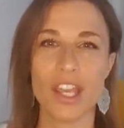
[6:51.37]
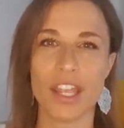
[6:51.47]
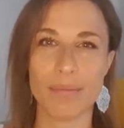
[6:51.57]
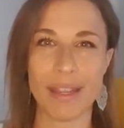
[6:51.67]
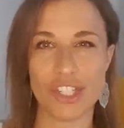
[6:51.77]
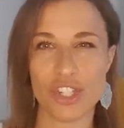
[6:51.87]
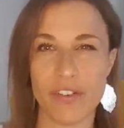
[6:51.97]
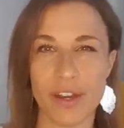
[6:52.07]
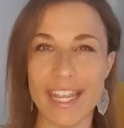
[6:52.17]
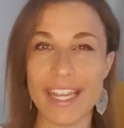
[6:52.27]
It makes you
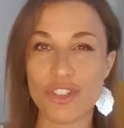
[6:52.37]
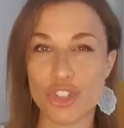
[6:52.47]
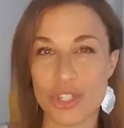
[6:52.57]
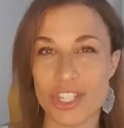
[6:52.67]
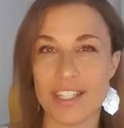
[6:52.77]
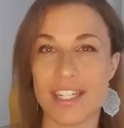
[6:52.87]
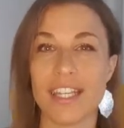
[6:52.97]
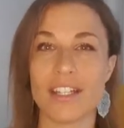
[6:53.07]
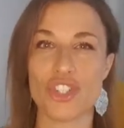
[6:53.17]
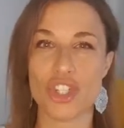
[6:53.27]
very
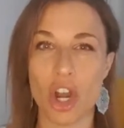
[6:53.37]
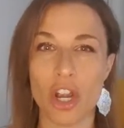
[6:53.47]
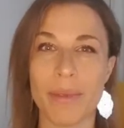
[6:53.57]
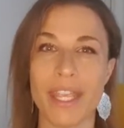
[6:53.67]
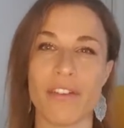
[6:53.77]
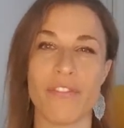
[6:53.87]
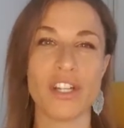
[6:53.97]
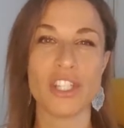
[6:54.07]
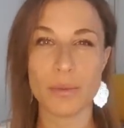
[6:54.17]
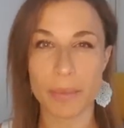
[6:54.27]
interesting and charming and very
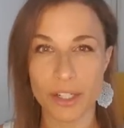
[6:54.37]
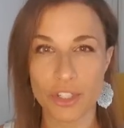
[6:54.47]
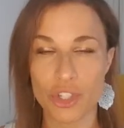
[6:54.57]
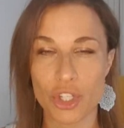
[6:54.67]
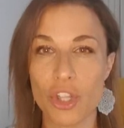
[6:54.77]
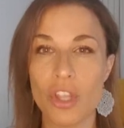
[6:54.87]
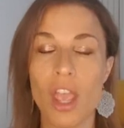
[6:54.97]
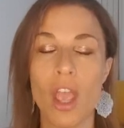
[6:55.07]
spiritual.